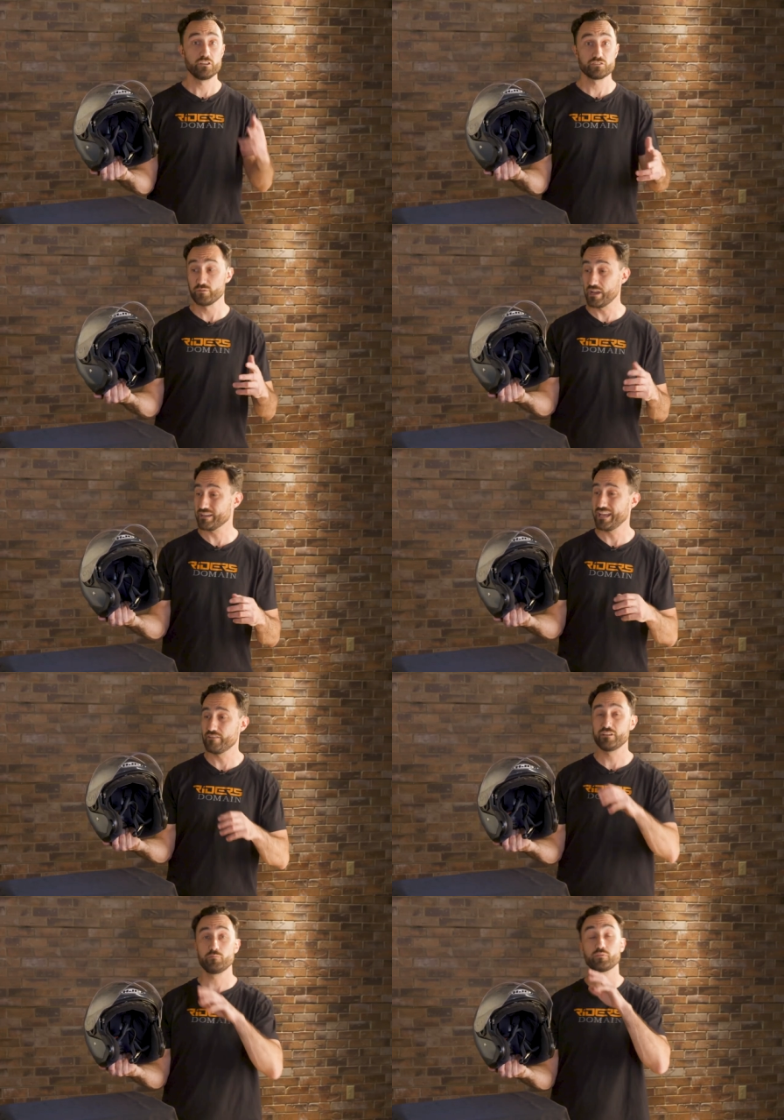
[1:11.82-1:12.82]
You're also not gonna
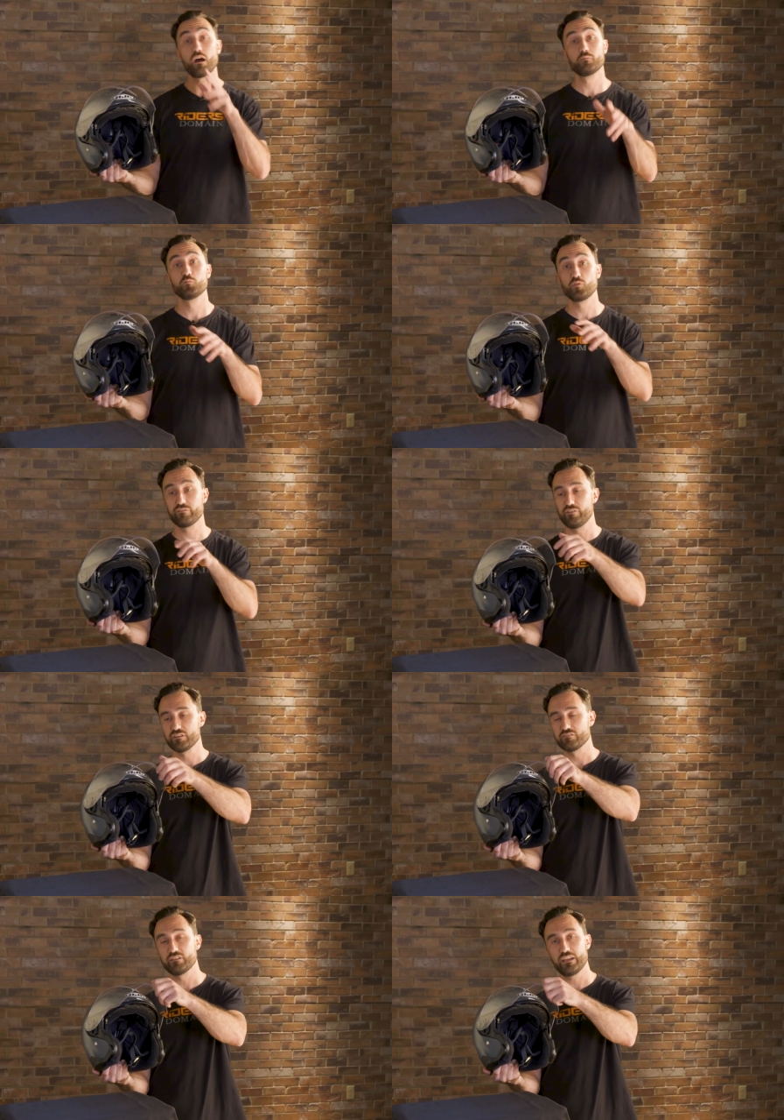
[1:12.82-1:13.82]
have any problem with
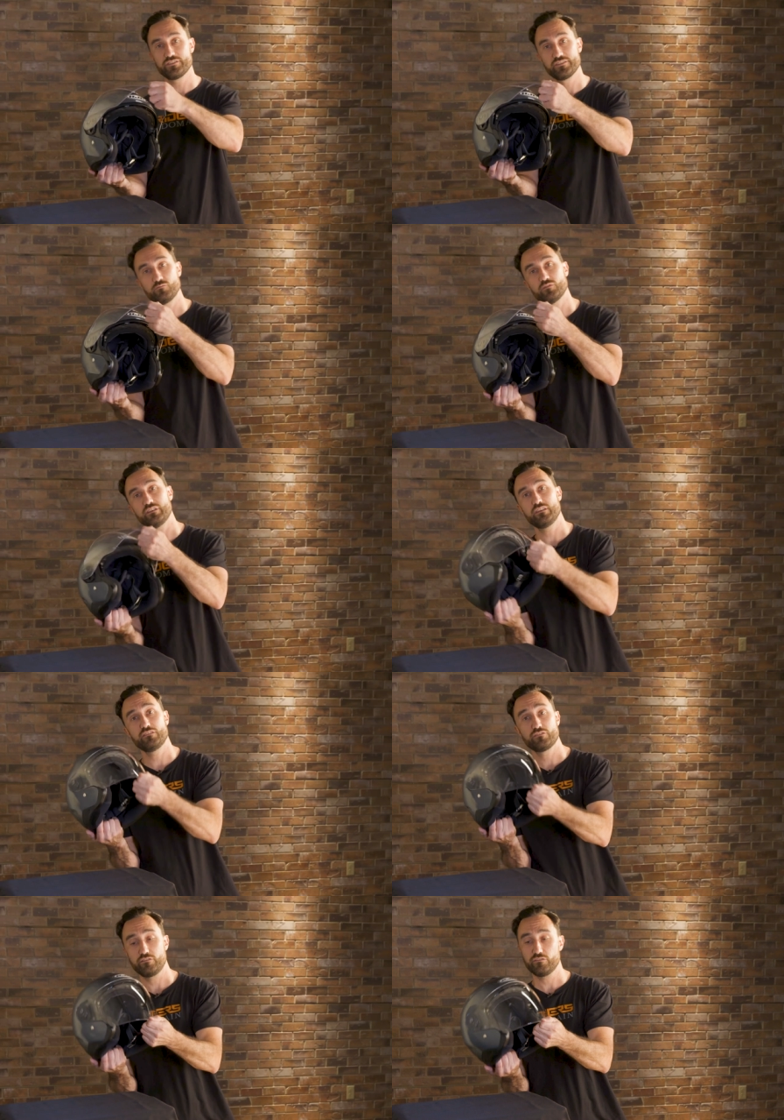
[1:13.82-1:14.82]
ventilation with the
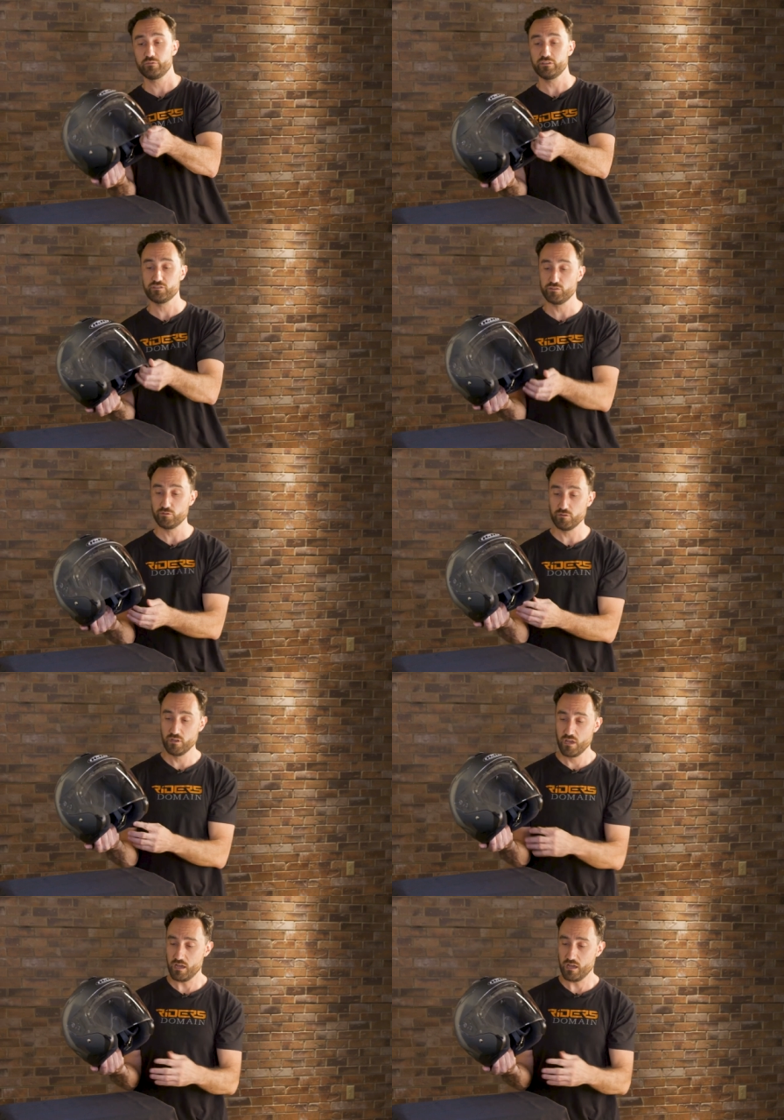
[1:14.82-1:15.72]
33.2.